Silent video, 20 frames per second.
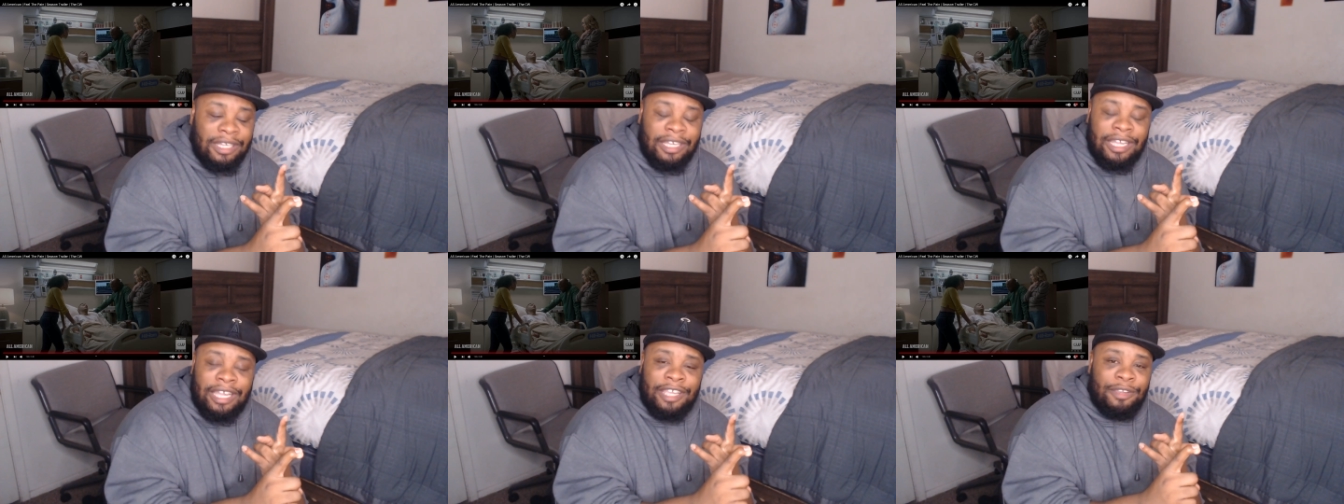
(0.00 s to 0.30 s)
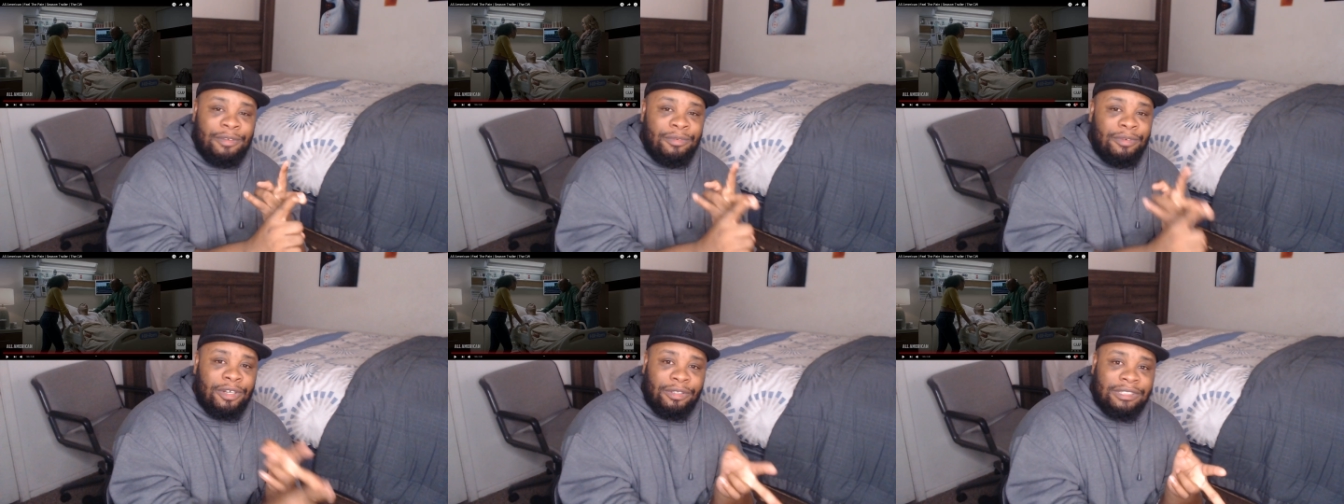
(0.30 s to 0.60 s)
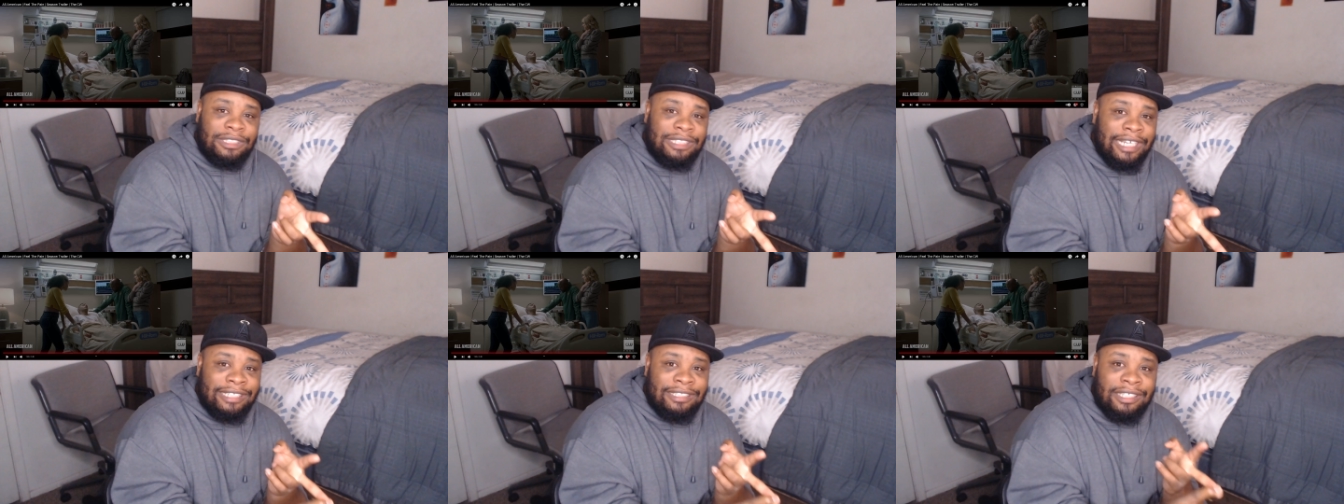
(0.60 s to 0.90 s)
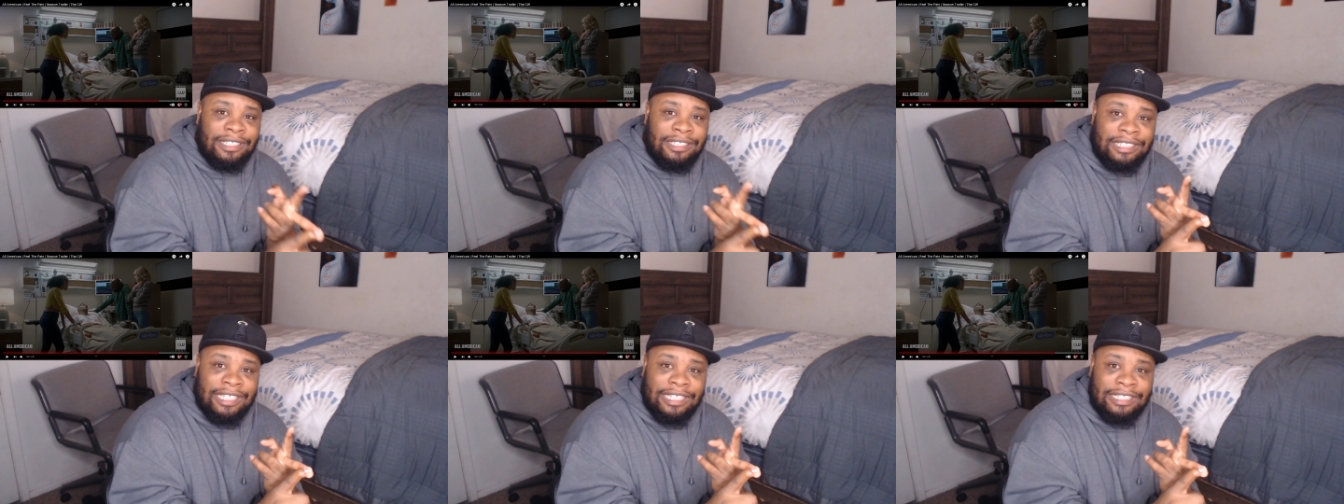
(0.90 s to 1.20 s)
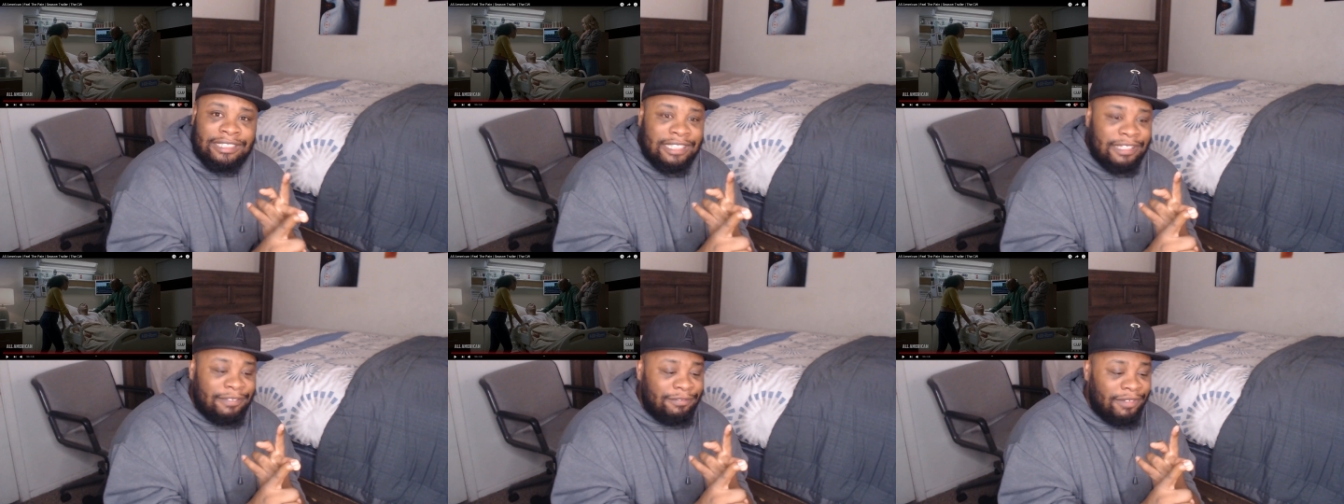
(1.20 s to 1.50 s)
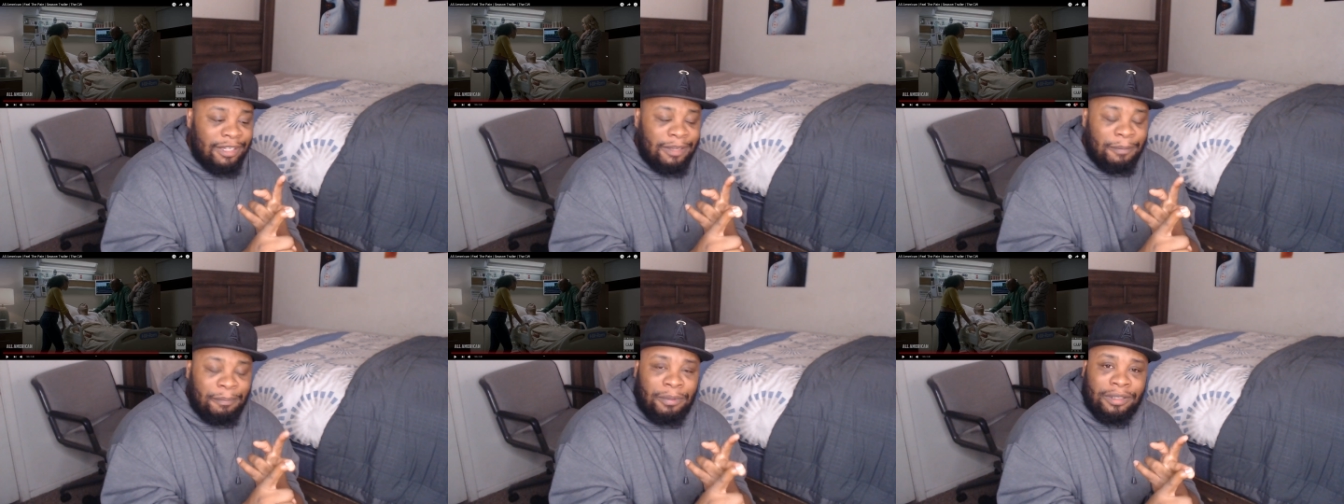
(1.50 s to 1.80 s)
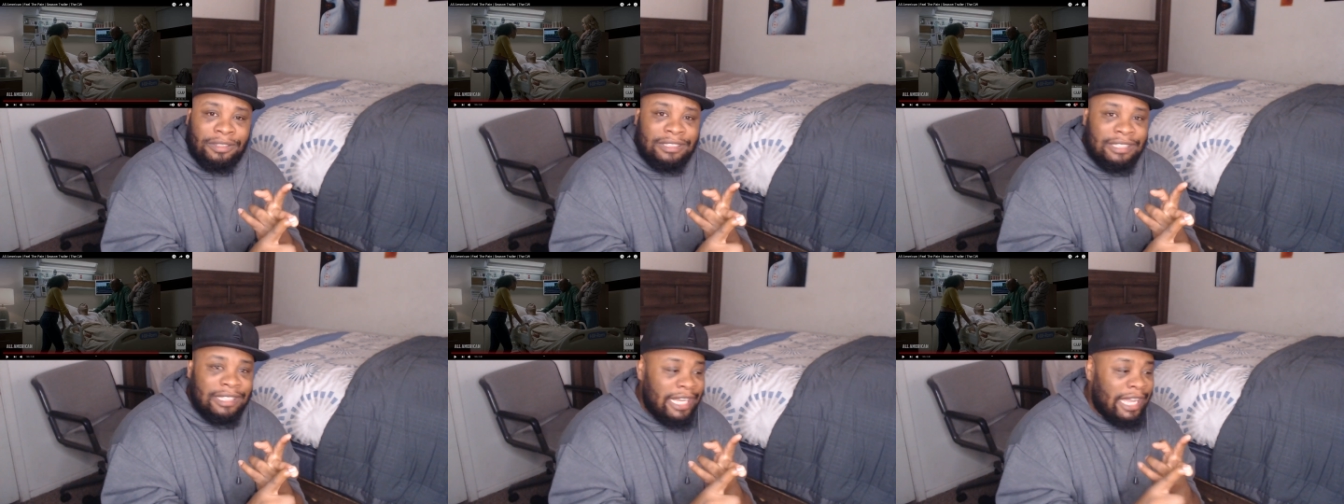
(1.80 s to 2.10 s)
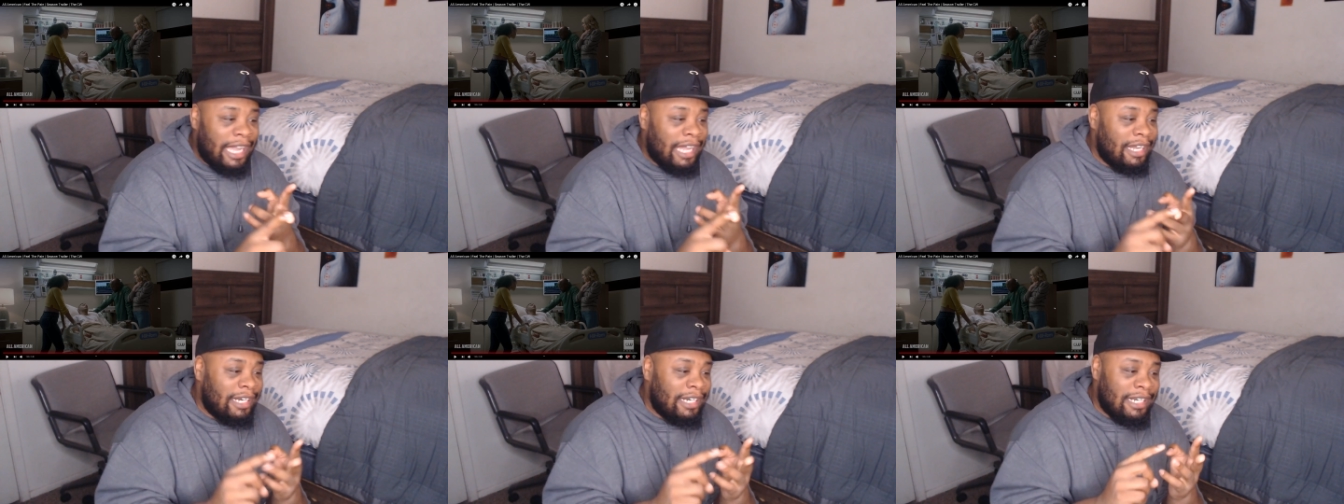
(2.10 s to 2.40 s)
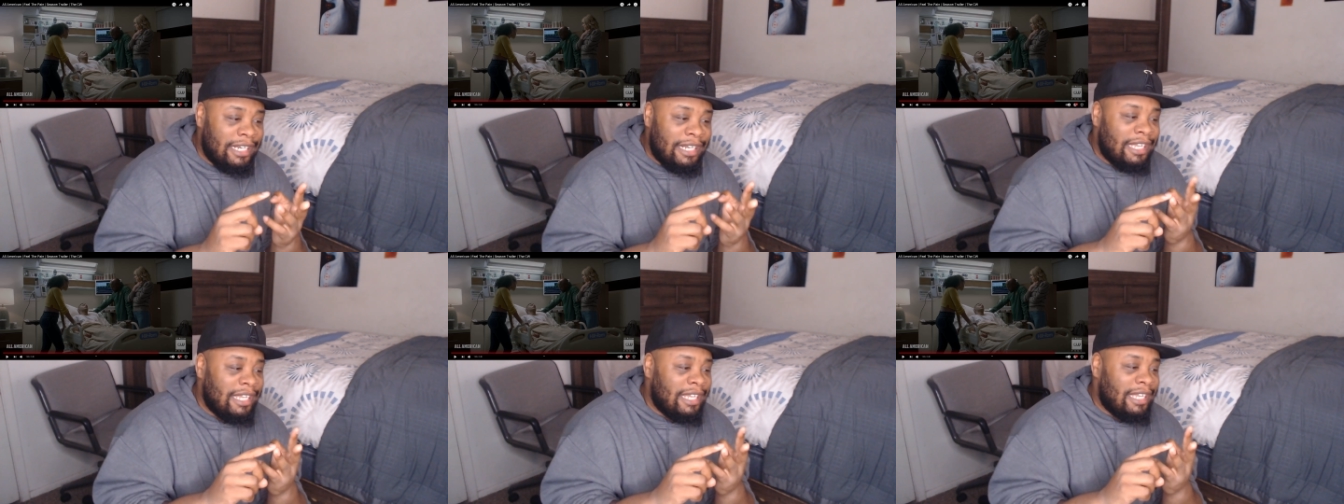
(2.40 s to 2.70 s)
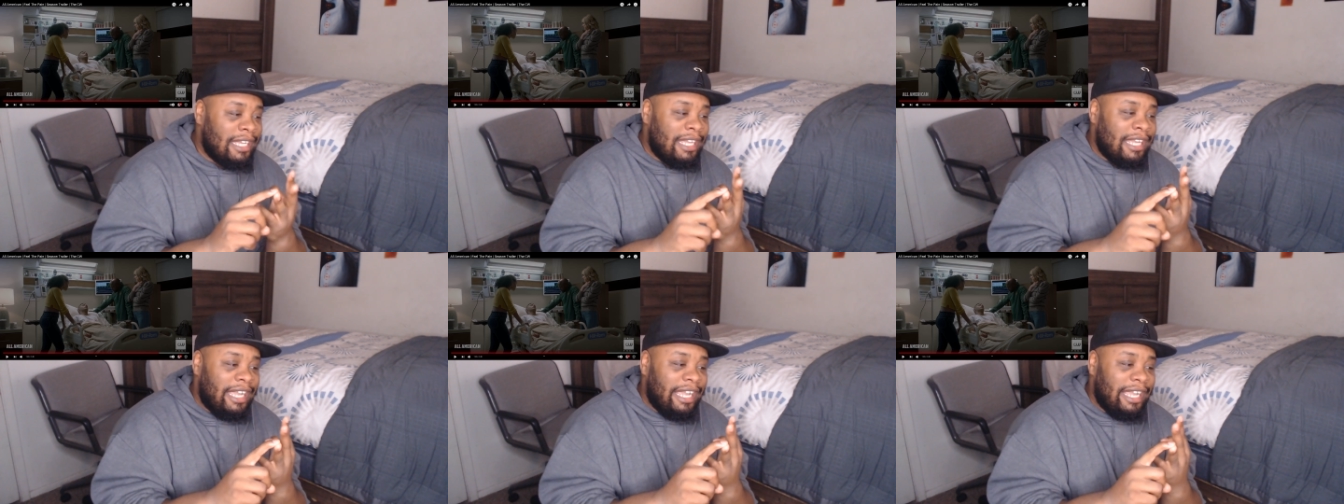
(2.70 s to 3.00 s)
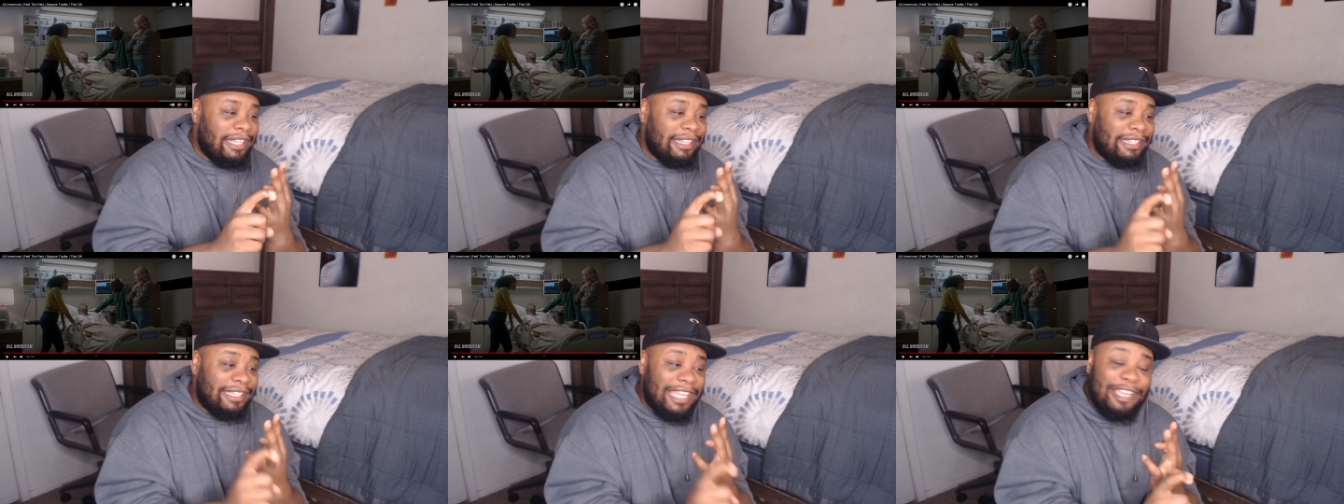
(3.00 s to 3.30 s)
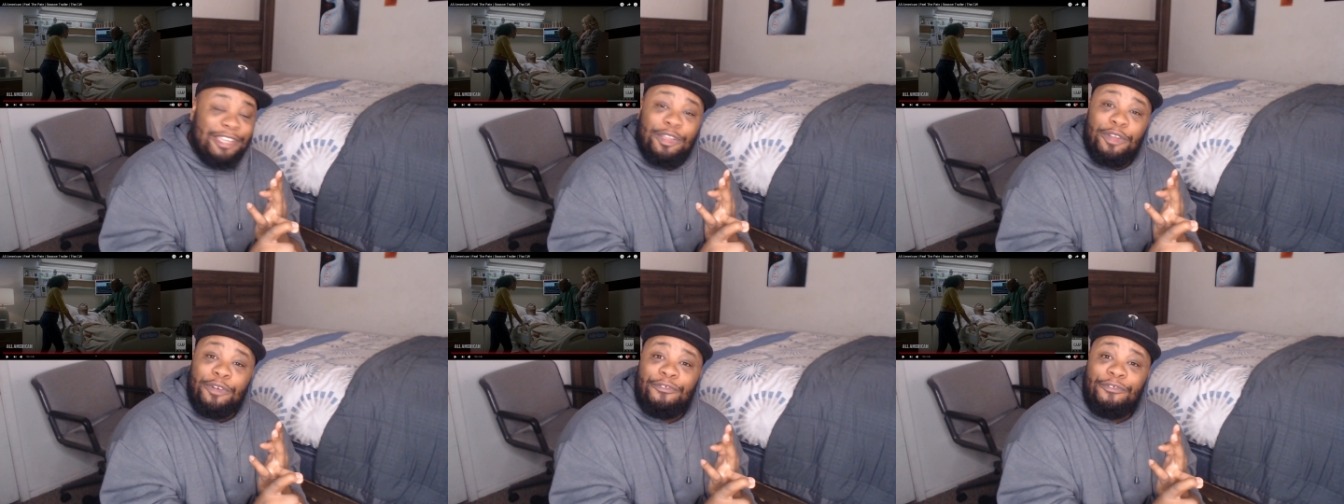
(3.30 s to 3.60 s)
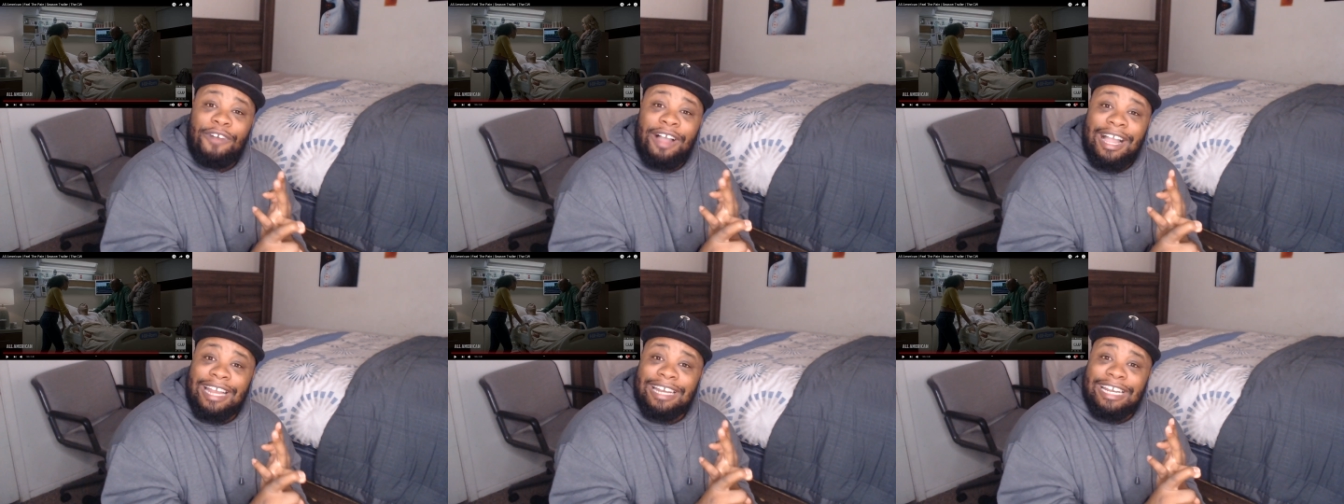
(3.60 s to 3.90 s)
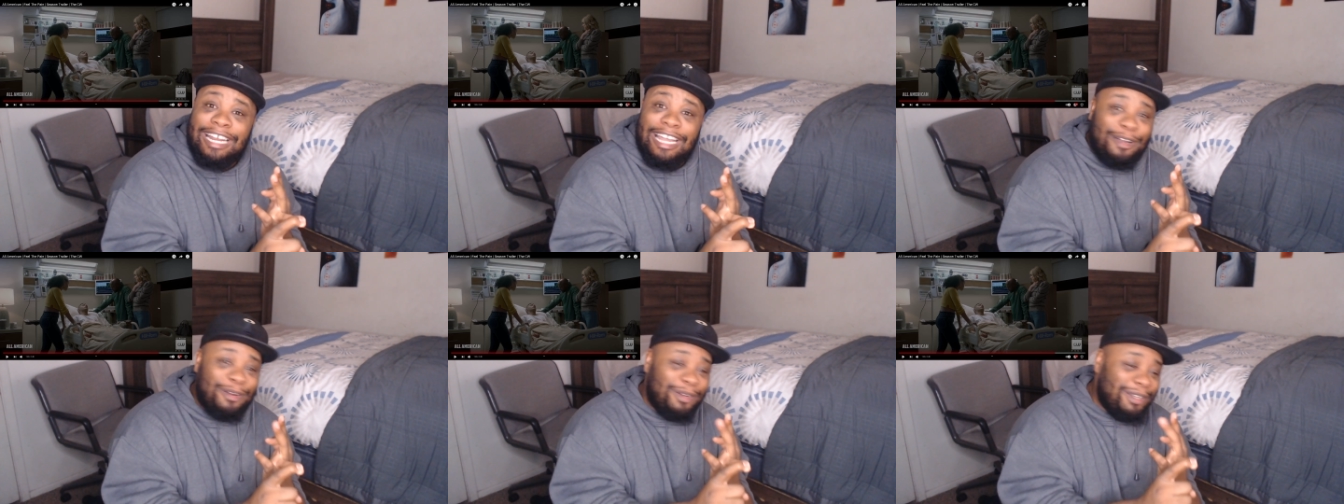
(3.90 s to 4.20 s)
and you know she has an addictive uh, personality. Then you find out